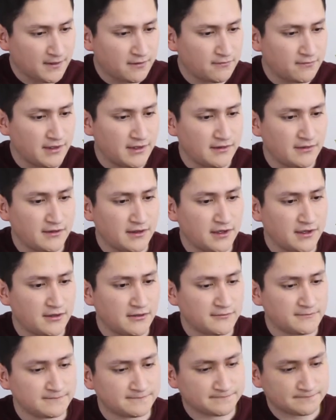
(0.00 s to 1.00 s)
right
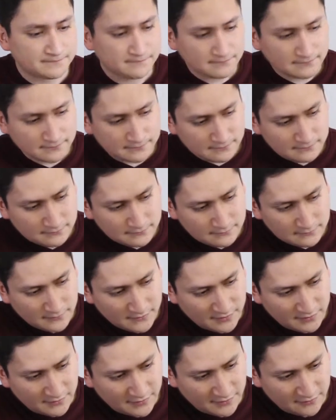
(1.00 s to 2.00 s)
there.
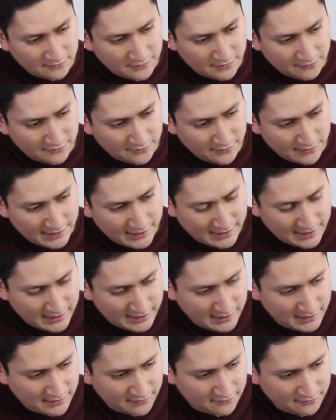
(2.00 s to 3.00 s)
This one I feel like I
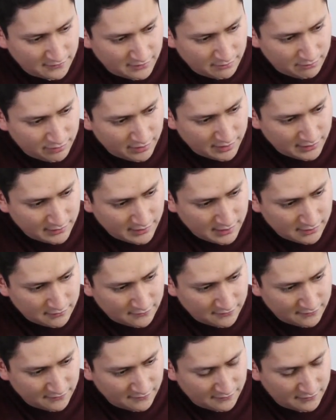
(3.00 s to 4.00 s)
can actually bring down
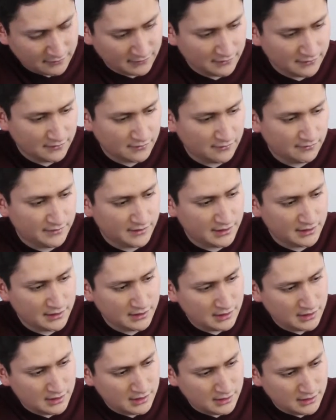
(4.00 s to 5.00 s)
just a little bit,
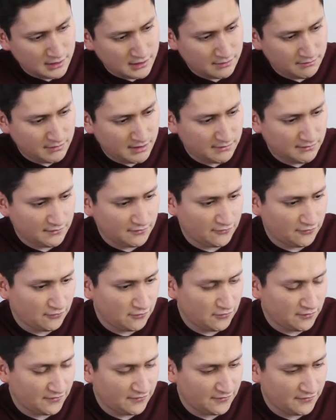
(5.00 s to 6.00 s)
and maybe
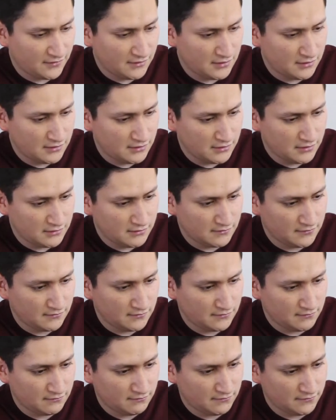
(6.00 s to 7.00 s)
towards
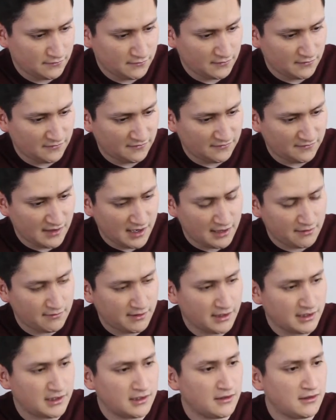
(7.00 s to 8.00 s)
the side
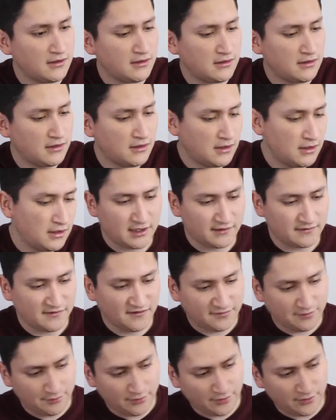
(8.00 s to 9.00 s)
right here. At
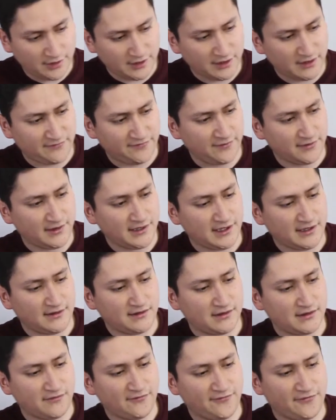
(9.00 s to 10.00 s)
this point I feel like
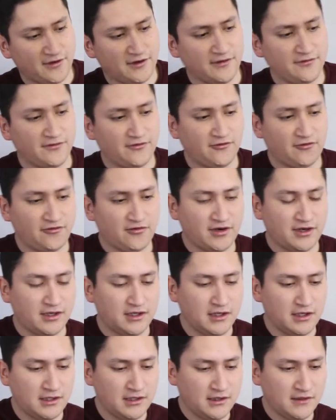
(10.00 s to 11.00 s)
the front of the tree
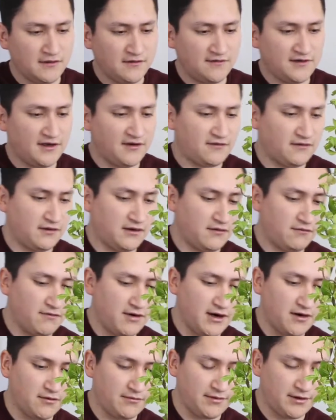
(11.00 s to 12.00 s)
is actually
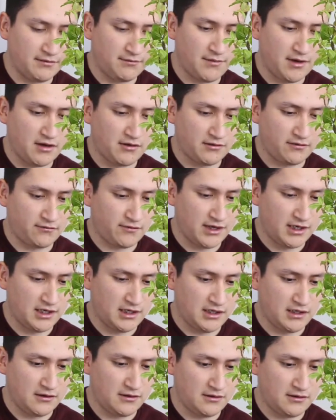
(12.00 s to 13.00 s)
right over about right
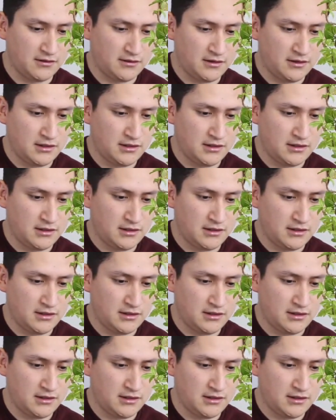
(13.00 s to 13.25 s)
here.